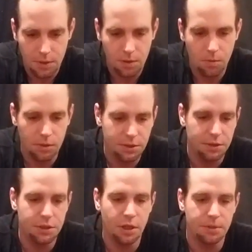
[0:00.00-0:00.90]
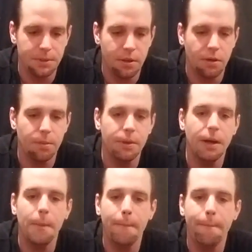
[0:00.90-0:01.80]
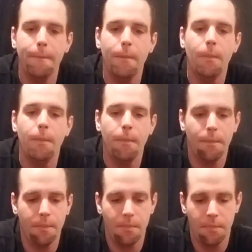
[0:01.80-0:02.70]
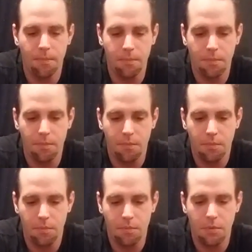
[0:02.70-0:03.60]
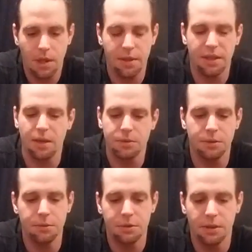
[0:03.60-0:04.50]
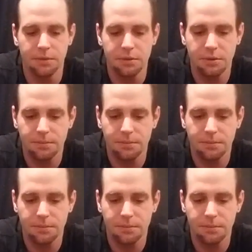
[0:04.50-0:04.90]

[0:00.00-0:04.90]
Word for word: What's this judgment card about? I think that was two shuffles.